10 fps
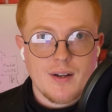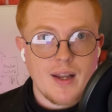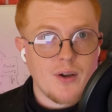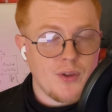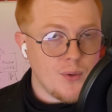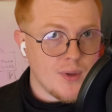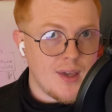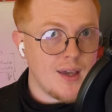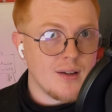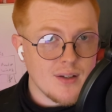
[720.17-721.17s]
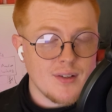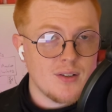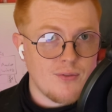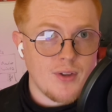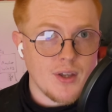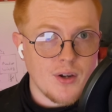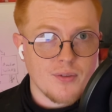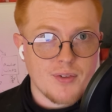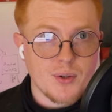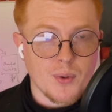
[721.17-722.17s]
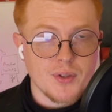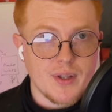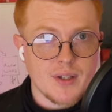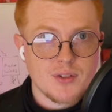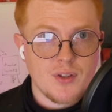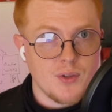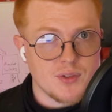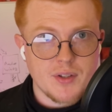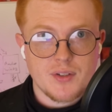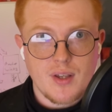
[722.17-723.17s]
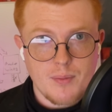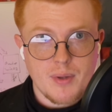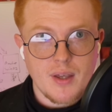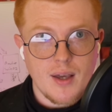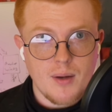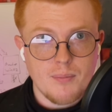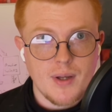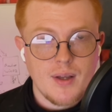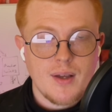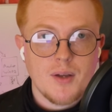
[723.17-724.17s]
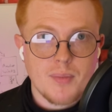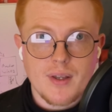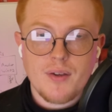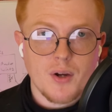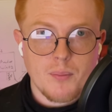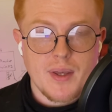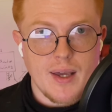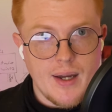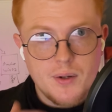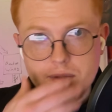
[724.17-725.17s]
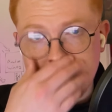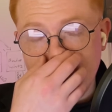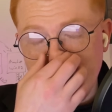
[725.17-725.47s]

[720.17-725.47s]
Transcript: Now, you can configure Fedora Linux to use the TPM, but hear me out.